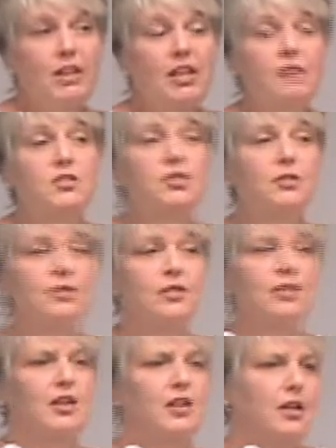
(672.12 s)
We love
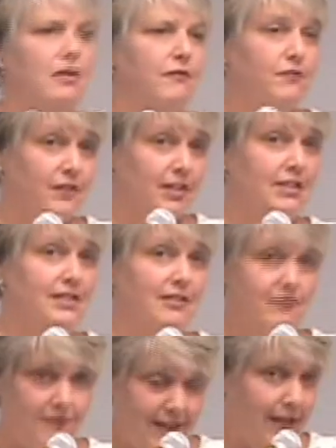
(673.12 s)
certain
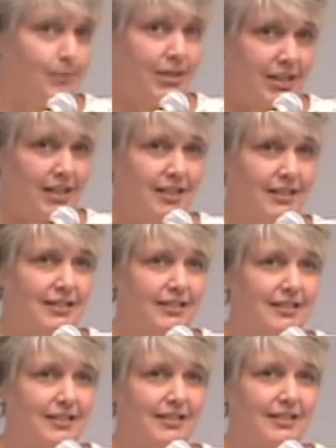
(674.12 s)
friends and family,
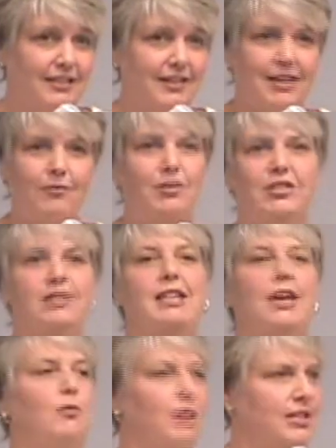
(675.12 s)
and we
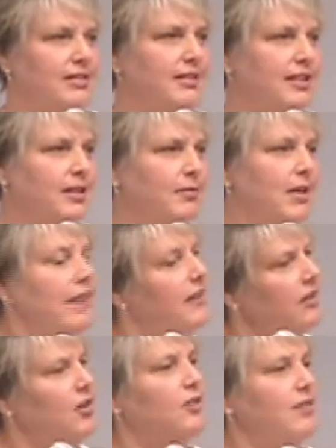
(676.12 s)
just can't wait to see them.
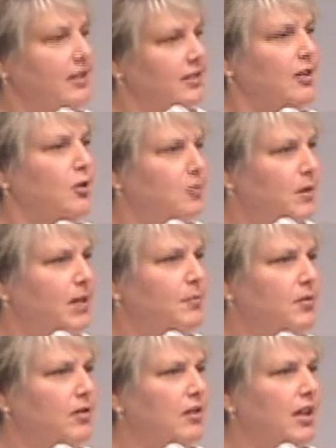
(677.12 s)
And then there are these other
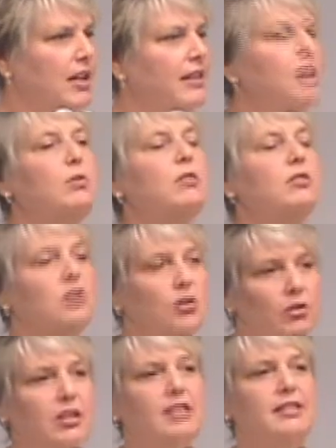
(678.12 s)
people that we will
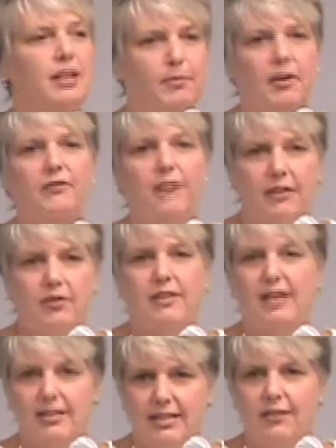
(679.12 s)
totally skip our
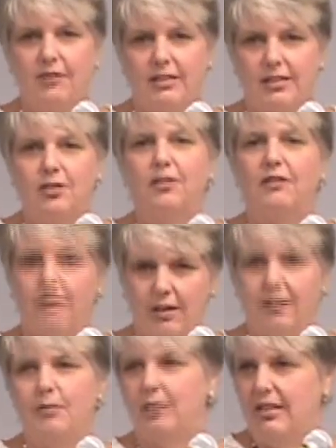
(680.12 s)
favorite Thanksgiving dinner if
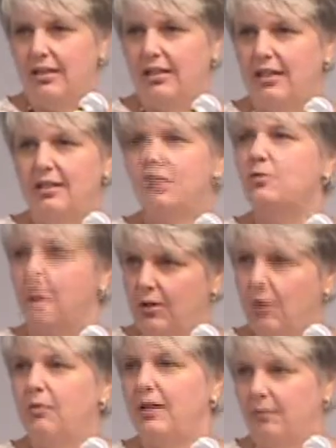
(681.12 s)
they're going to be in attendance.
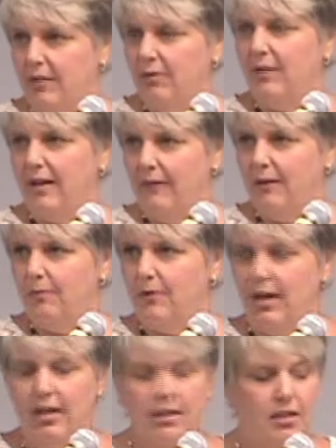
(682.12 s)
We don't want to be around
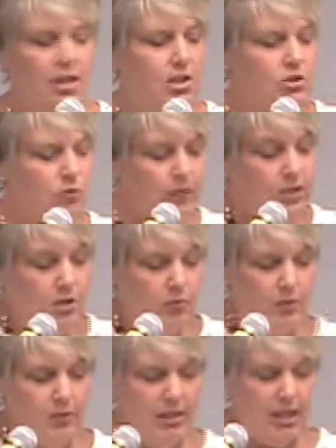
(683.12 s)
them, right? So we
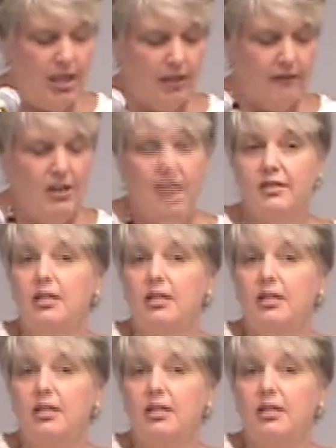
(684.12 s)
know what we love.